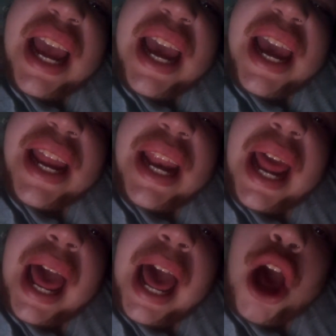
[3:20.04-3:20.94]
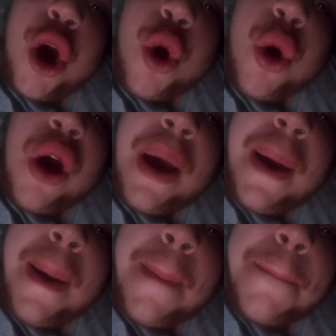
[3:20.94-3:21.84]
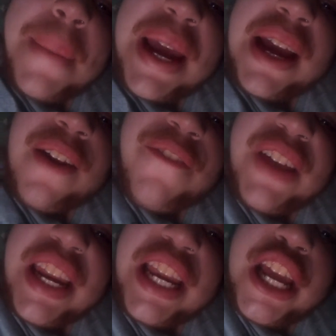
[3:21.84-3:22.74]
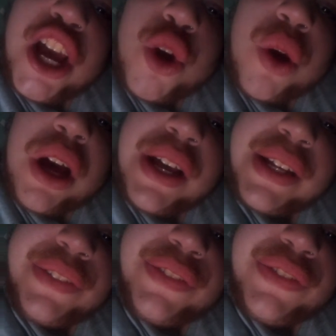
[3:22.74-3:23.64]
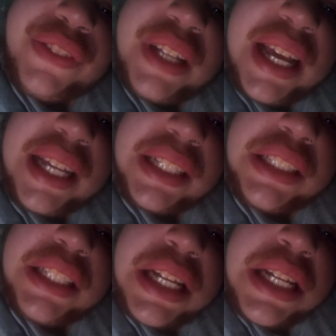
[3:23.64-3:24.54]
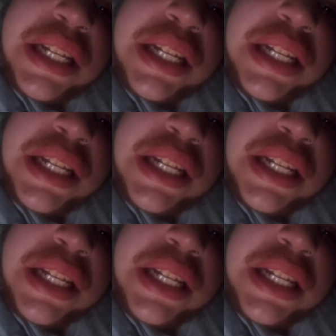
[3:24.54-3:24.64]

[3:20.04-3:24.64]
and I'll make a video of it.